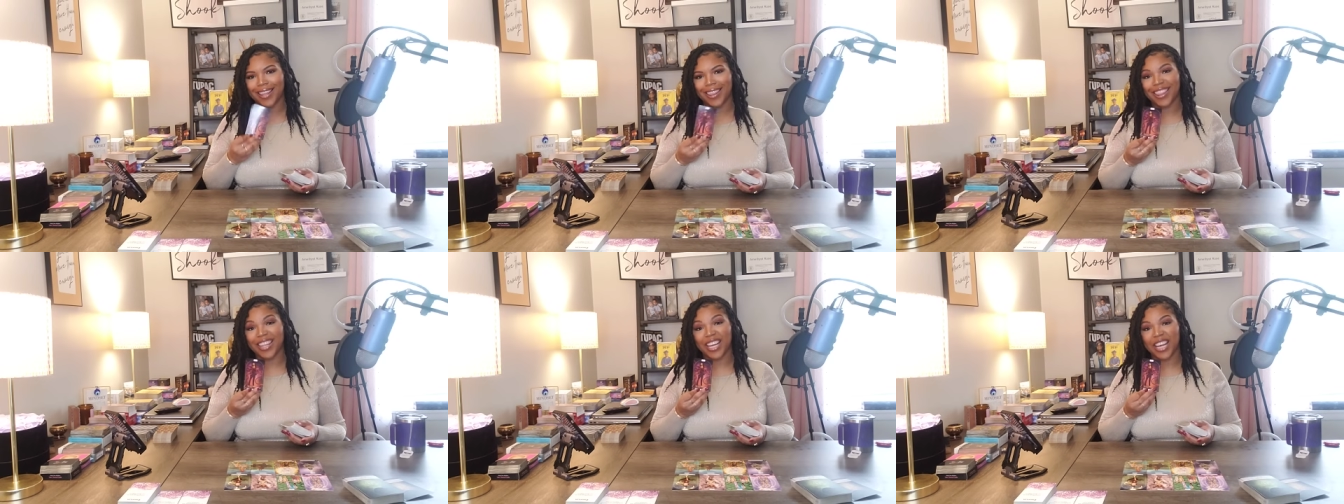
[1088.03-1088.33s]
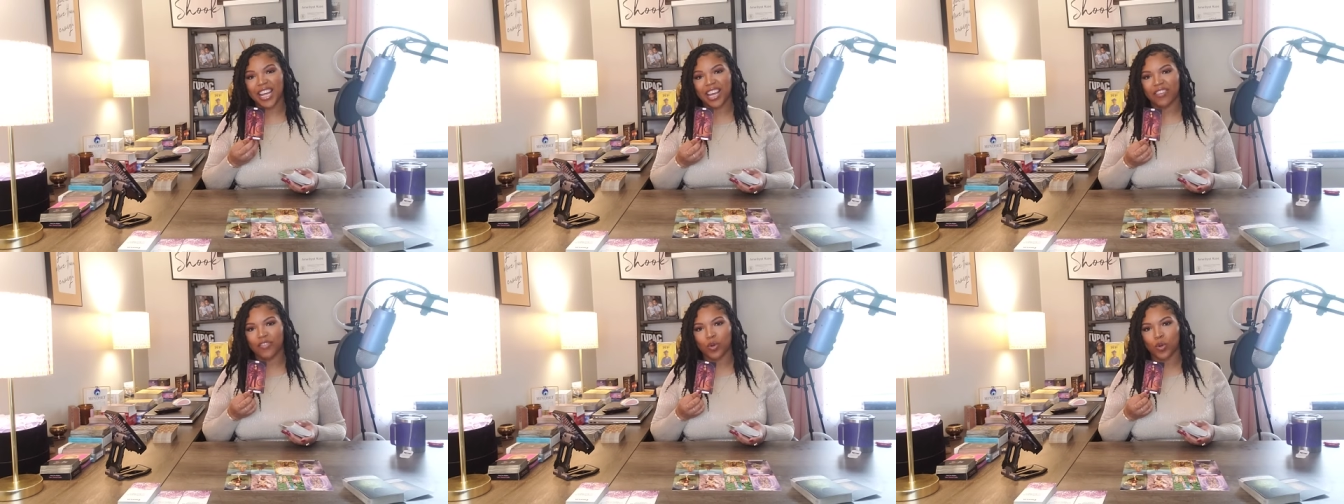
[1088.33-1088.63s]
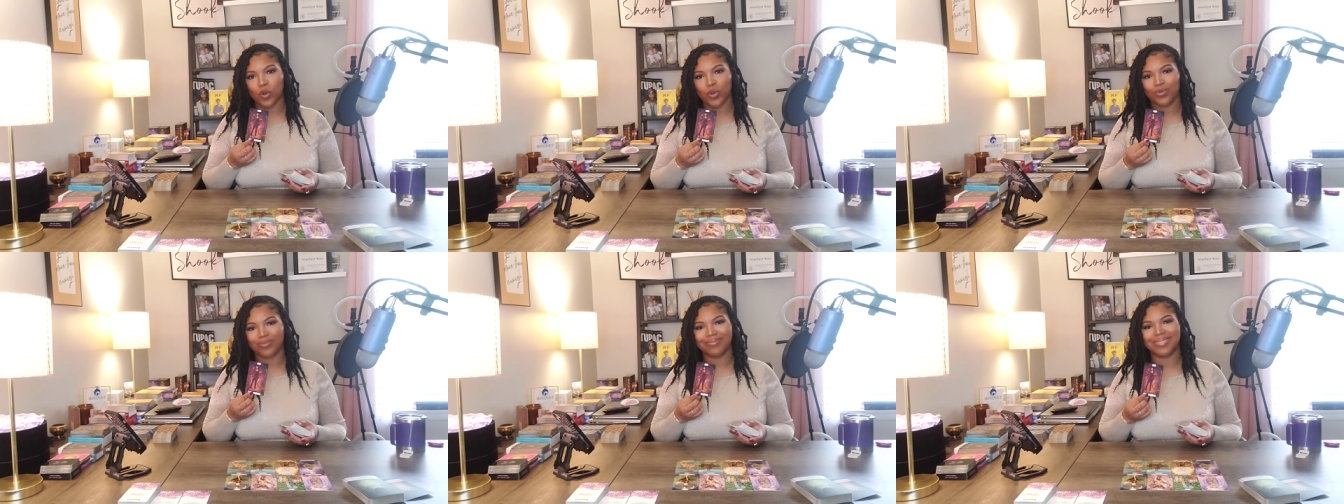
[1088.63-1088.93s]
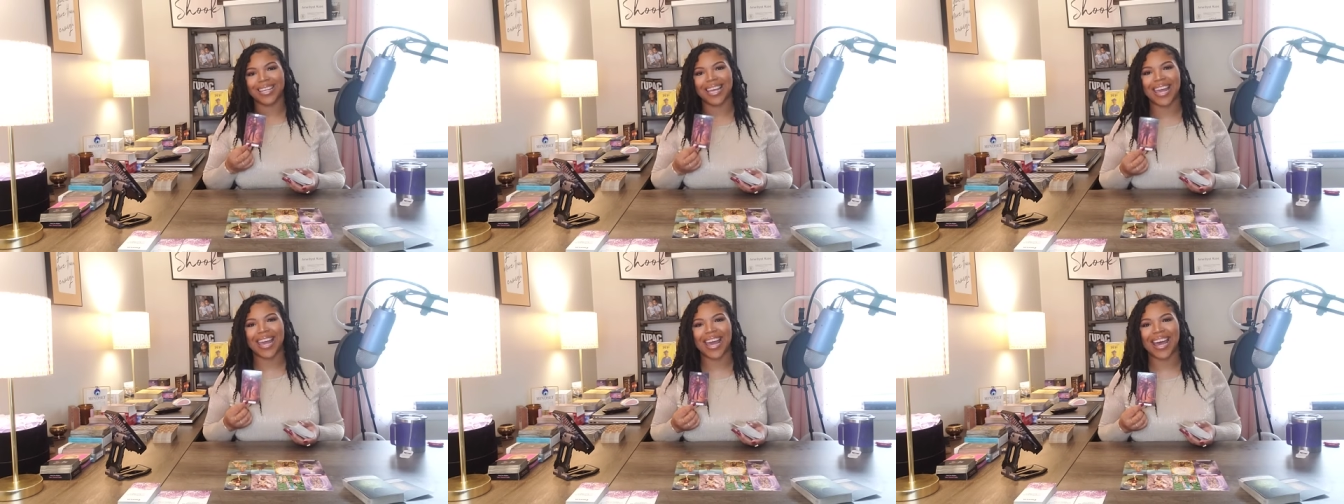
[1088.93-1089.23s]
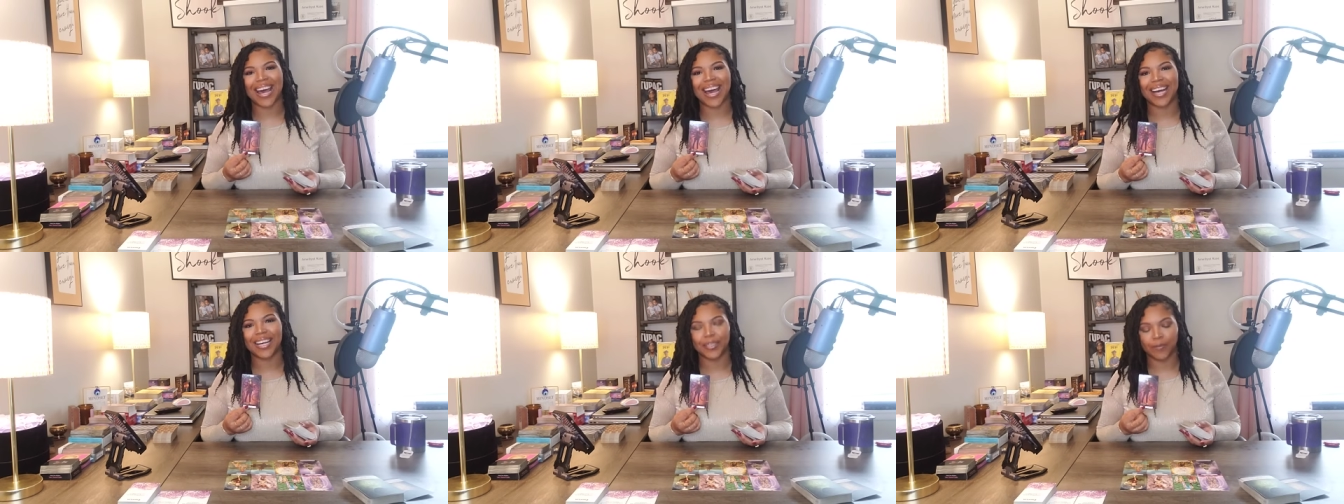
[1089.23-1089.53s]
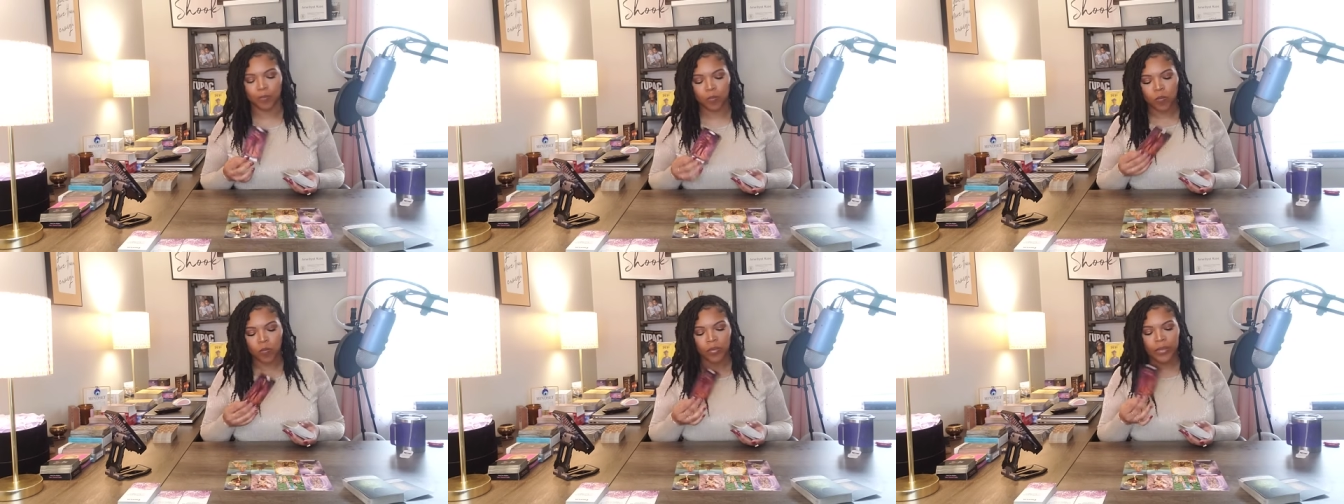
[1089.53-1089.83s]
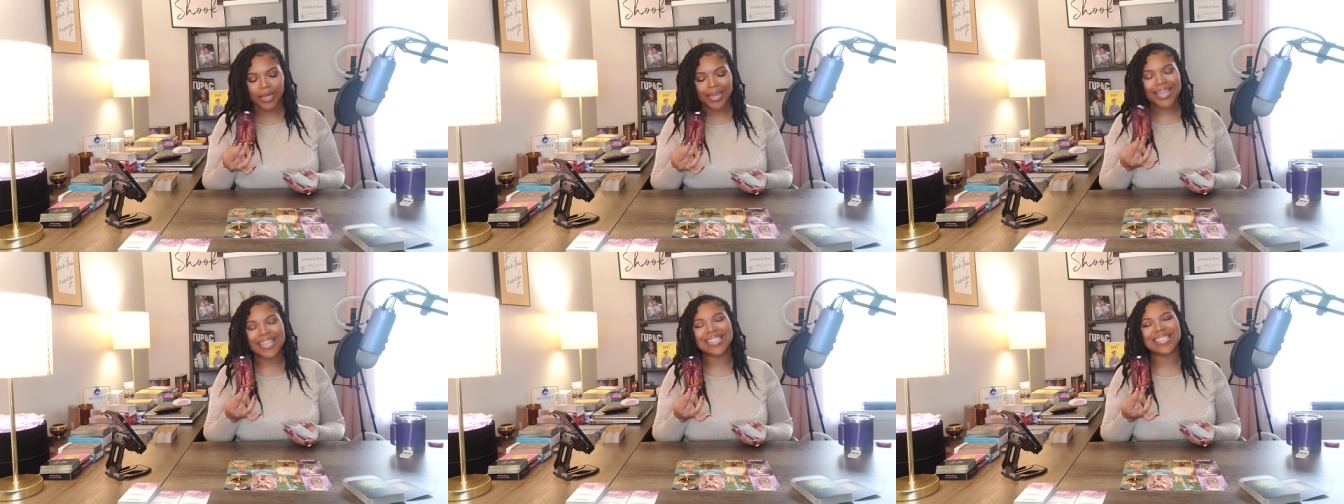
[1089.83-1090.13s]
The devil, yeah,
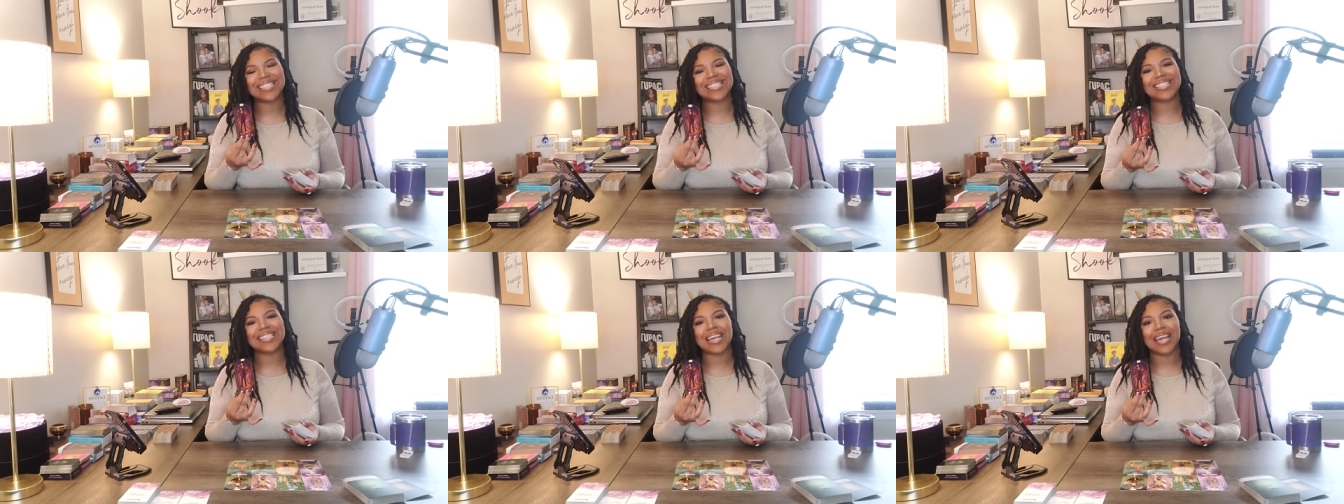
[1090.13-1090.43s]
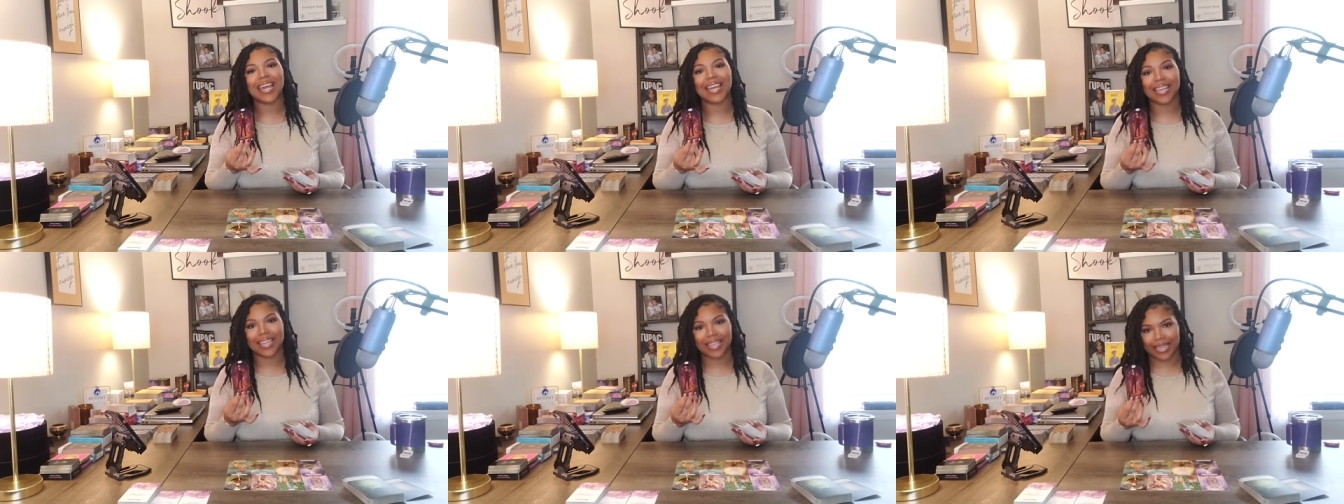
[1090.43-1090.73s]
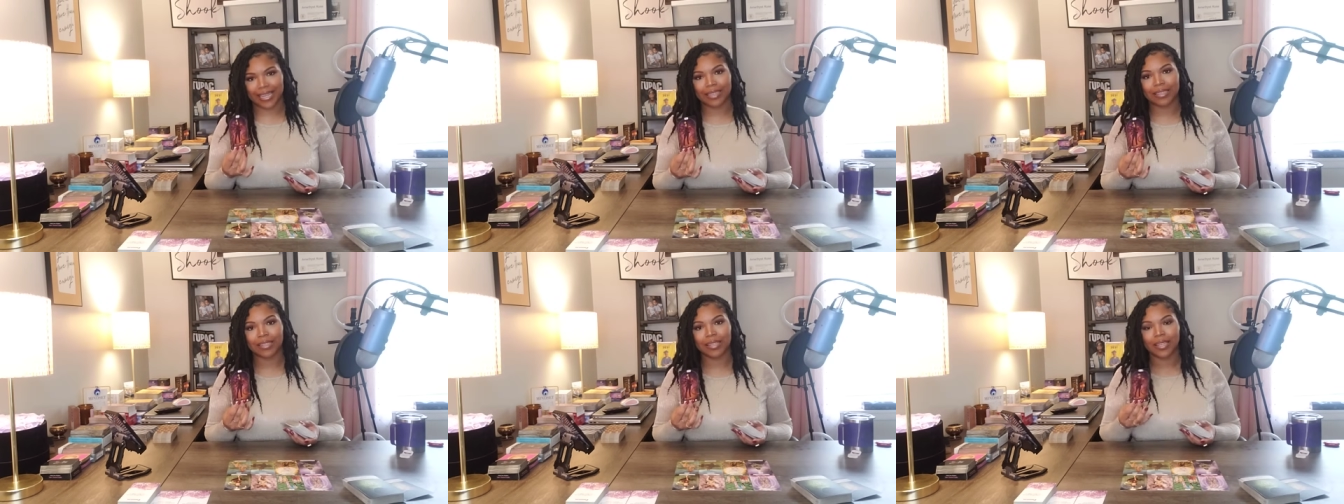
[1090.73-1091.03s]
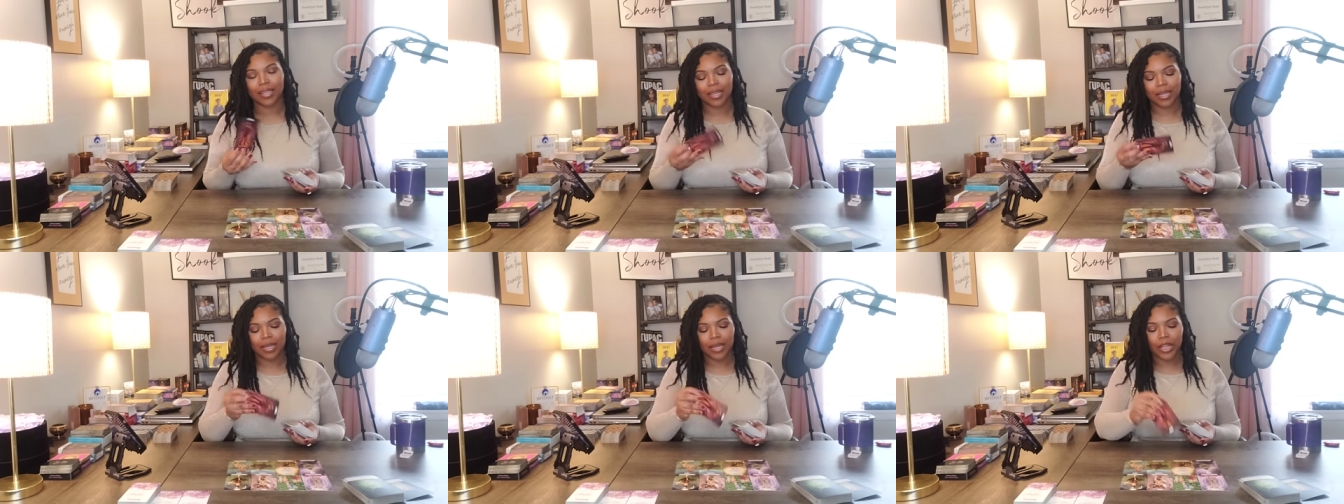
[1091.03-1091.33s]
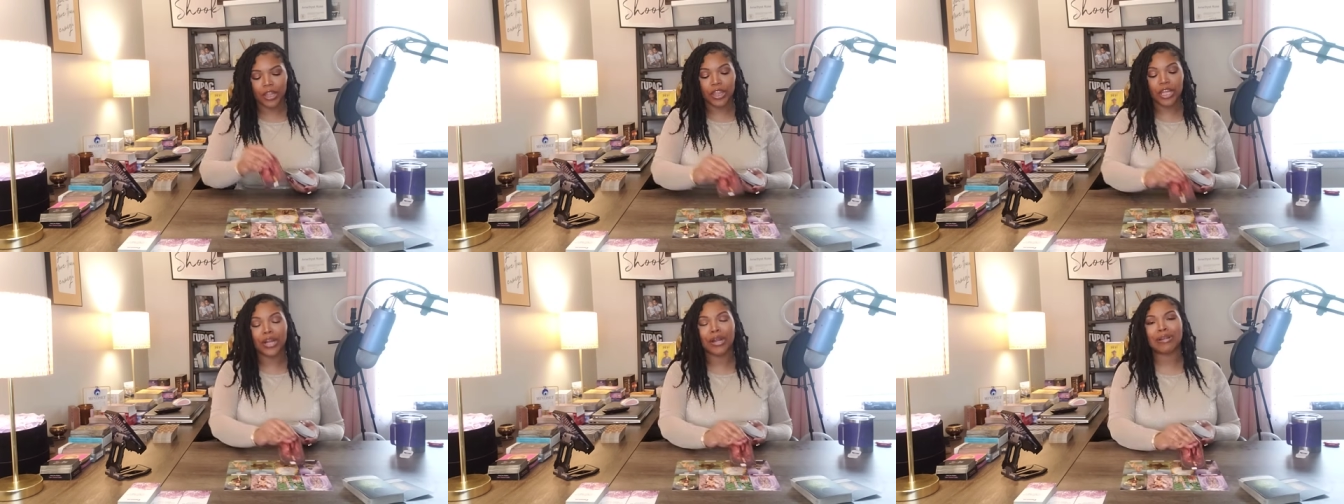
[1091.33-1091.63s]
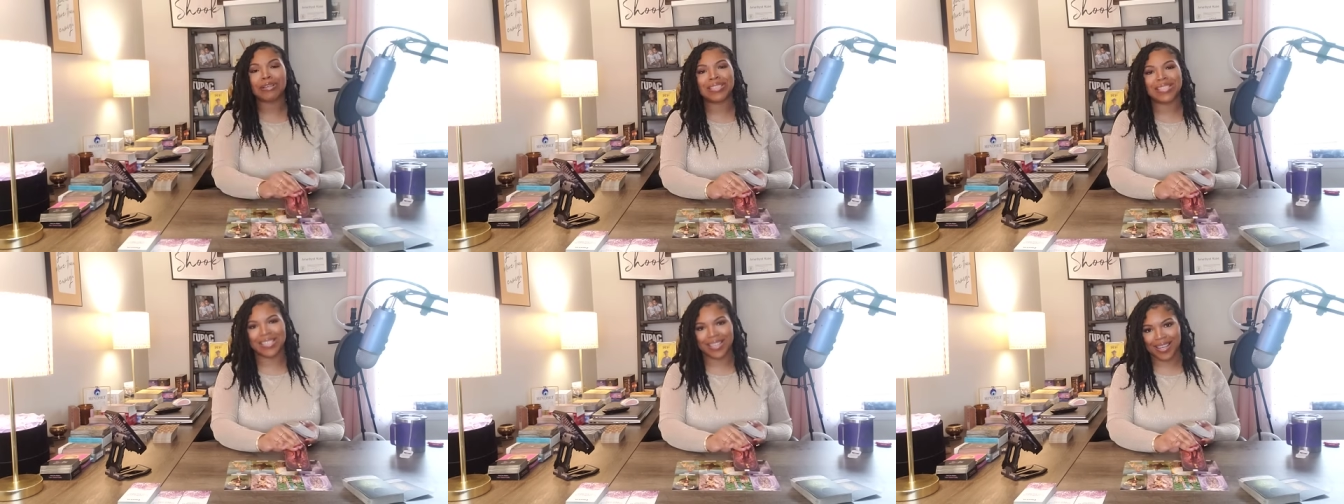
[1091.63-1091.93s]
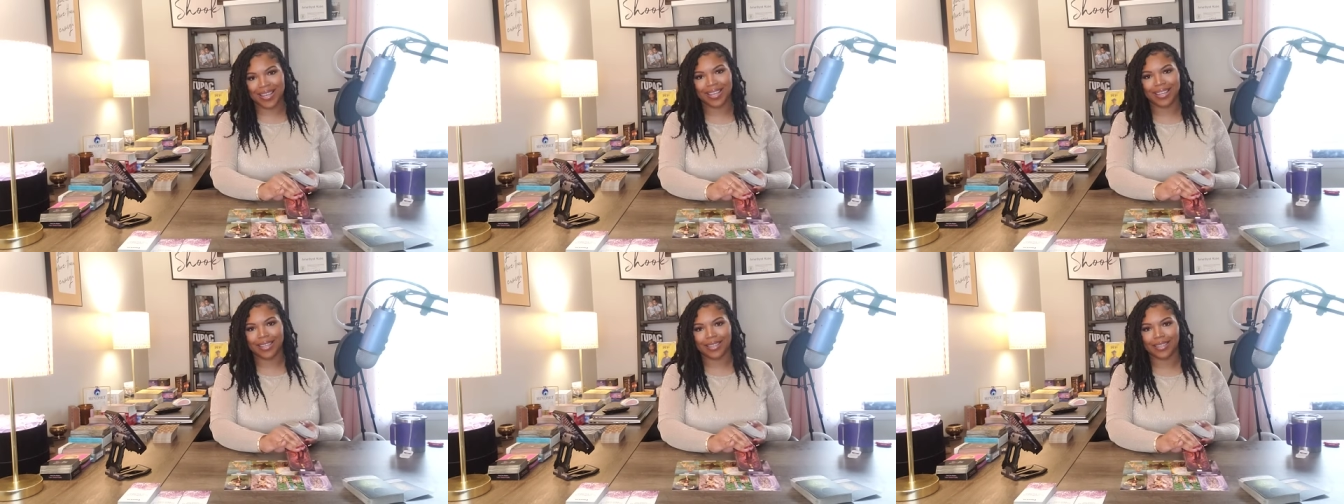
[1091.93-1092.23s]
it's sick they're
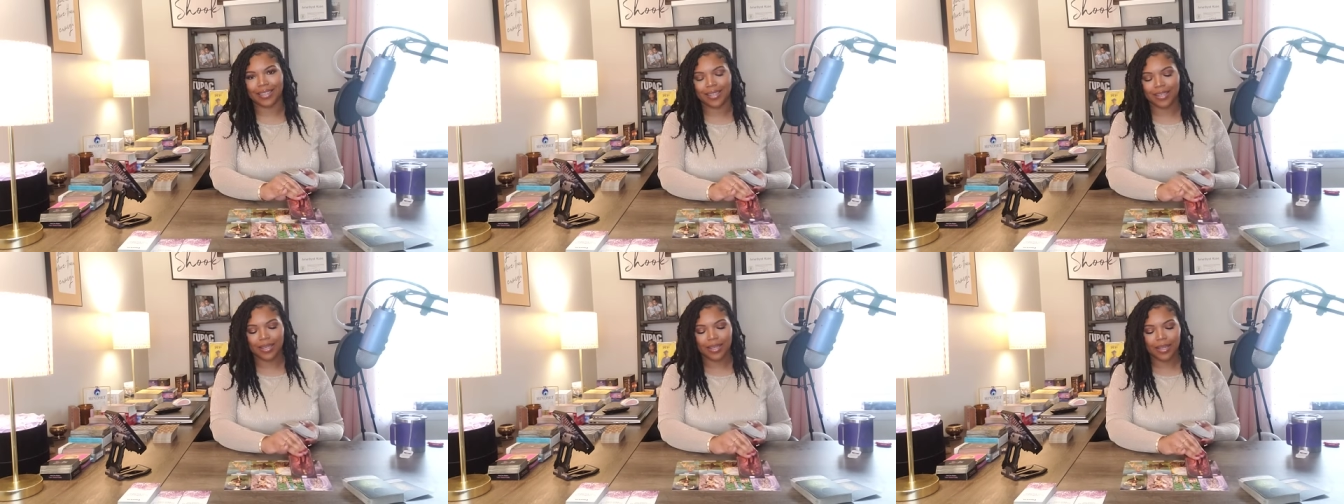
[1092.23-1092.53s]
sick.